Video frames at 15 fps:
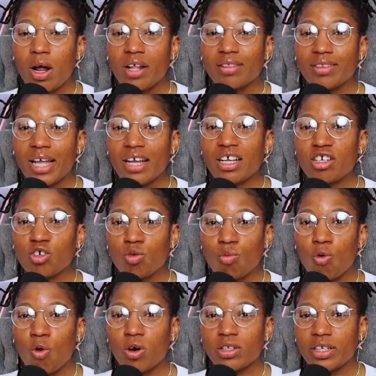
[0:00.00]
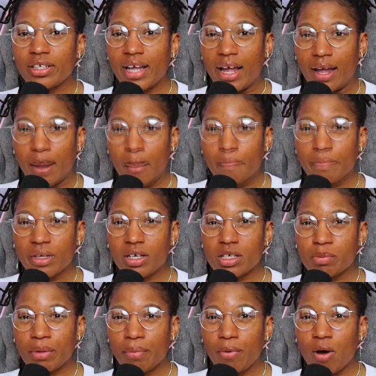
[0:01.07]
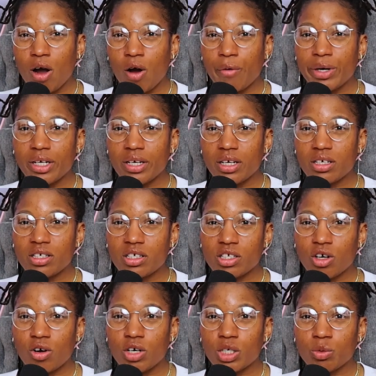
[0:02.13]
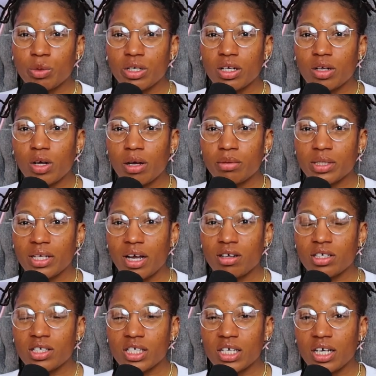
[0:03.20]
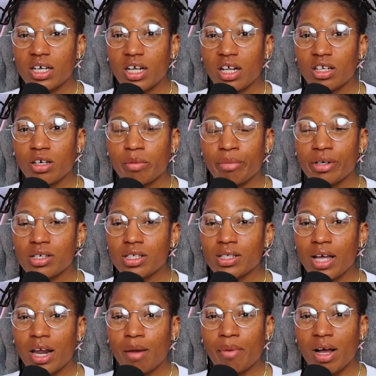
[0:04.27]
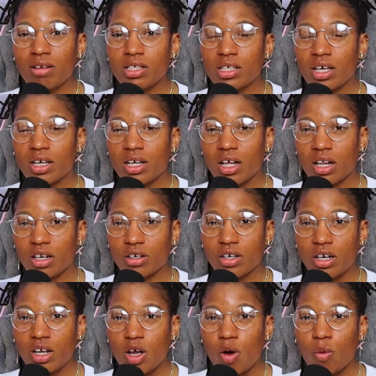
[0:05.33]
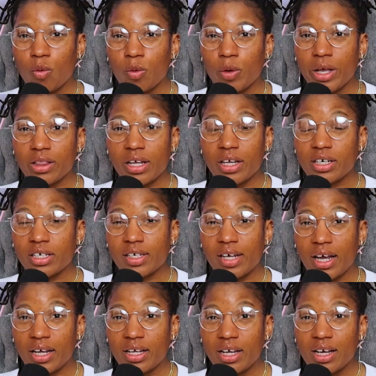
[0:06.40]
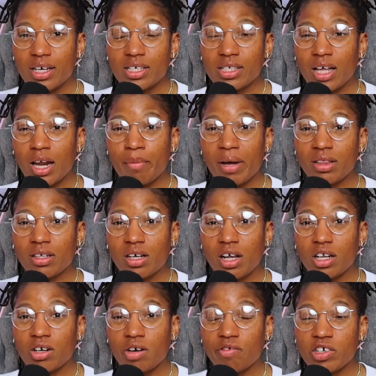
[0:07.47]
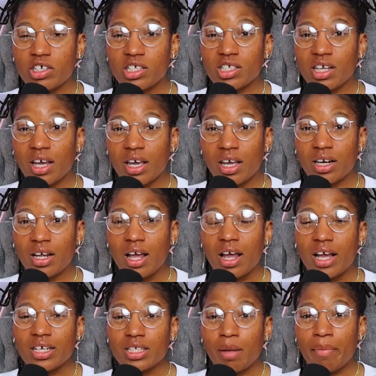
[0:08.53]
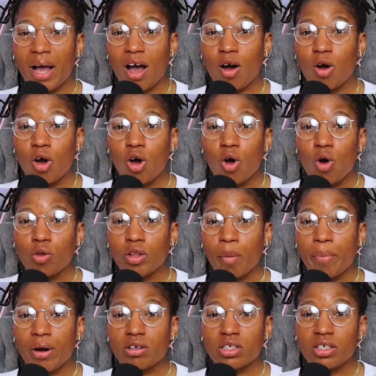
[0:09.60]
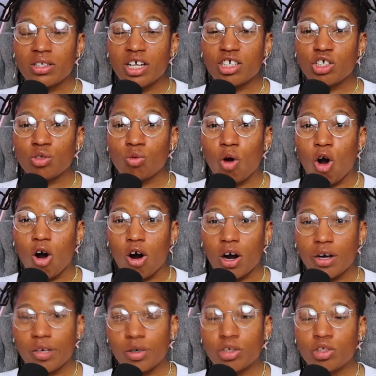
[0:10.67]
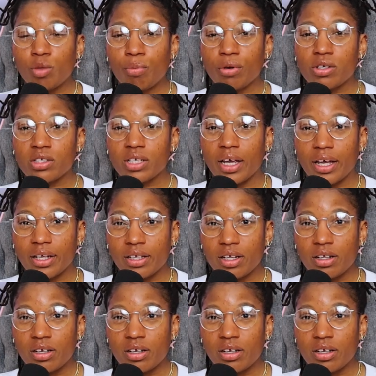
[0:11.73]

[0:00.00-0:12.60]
they can do more than that, because people already get discouraged when it comes down to skin color, but it's not about skin color at the end of the day. It's not about the color of your skin. It's about the person that you are. What do you present?